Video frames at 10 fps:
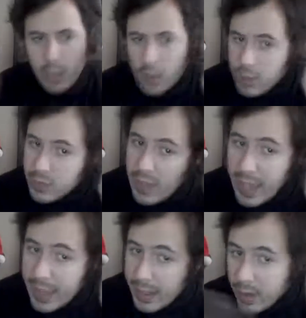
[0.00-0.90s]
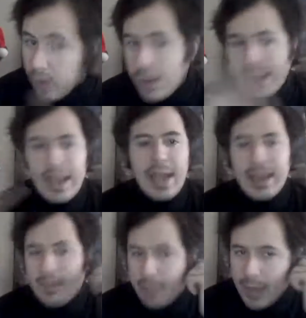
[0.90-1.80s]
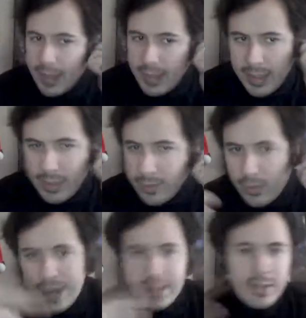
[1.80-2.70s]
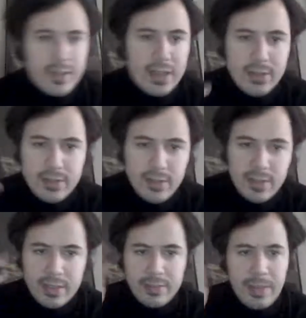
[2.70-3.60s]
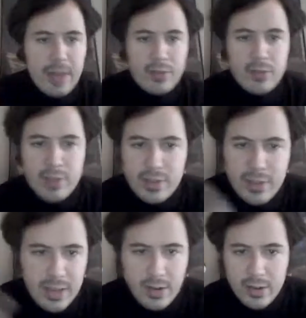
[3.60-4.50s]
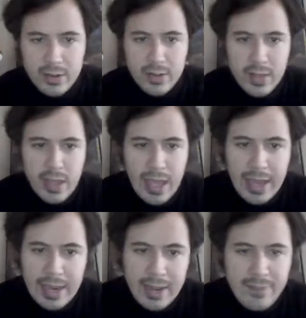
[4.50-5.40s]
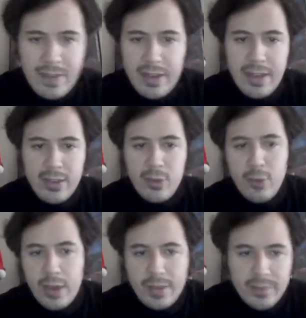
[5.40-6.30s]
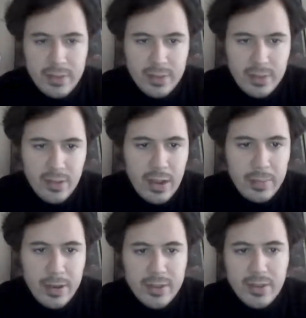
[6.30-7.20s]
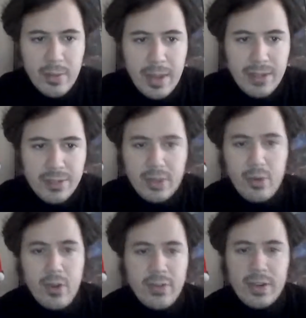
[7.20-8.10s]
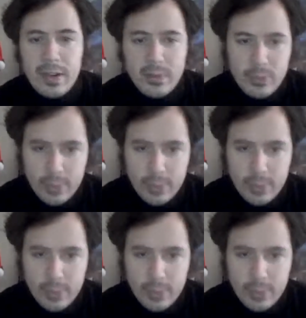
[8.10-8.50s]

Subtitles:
just saying, like, I planted the tracking device on Patterson's SD card, and then I found out you like visiting the library so much, and then Crawford enters